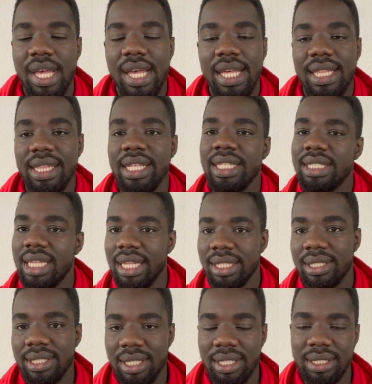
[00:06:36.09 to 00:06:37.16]
These
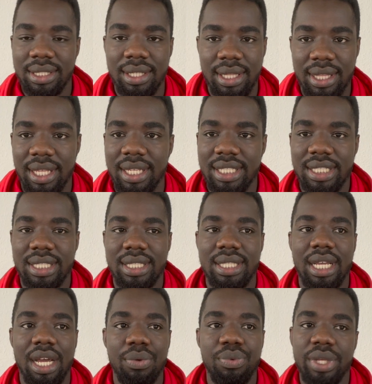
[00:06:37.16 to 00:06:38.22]
little things
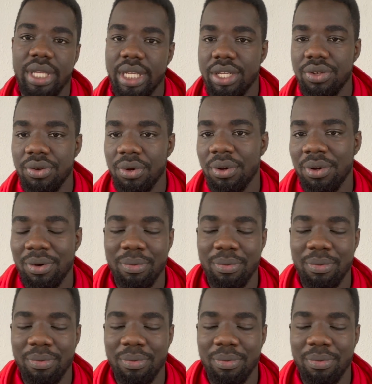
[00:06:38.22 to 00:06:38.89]
that we ignore